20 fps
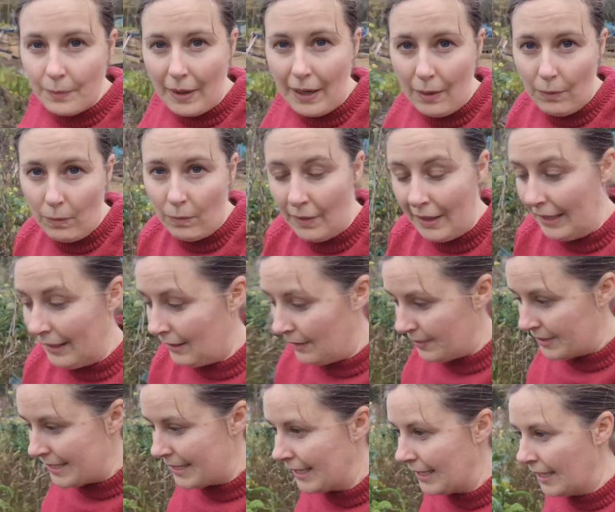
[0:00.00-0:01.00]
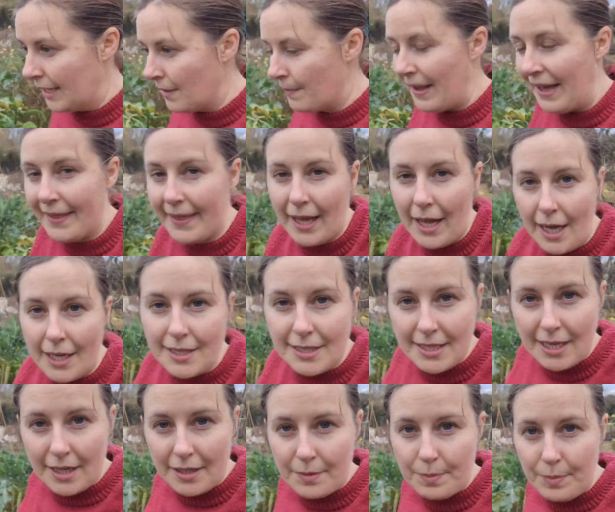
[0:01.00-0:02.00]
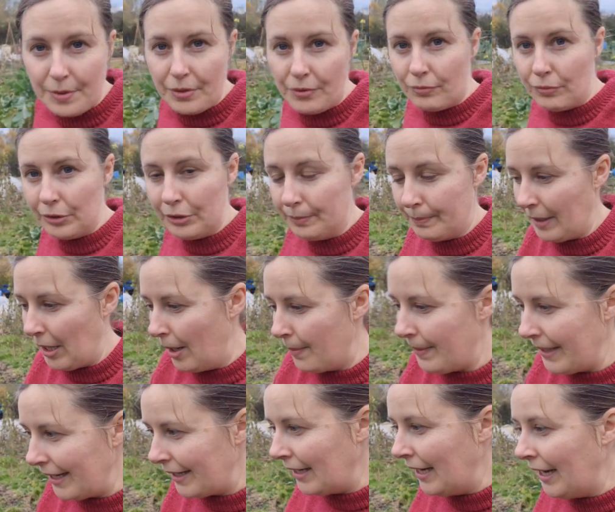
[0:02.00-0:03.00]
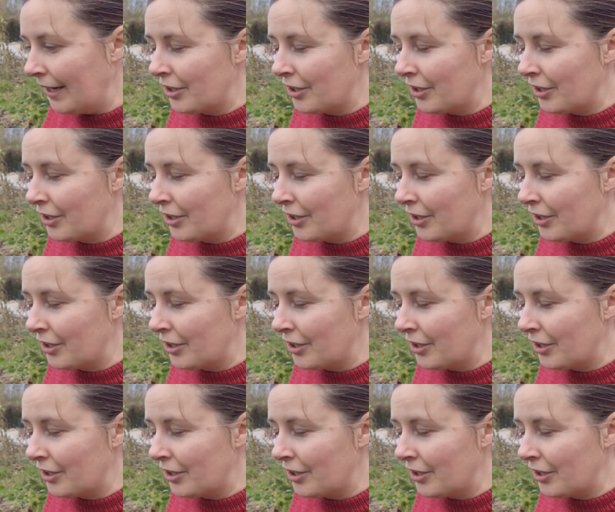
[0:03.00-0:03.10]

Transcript: well, while I was thinking about that, I decided to put the rhubarb in.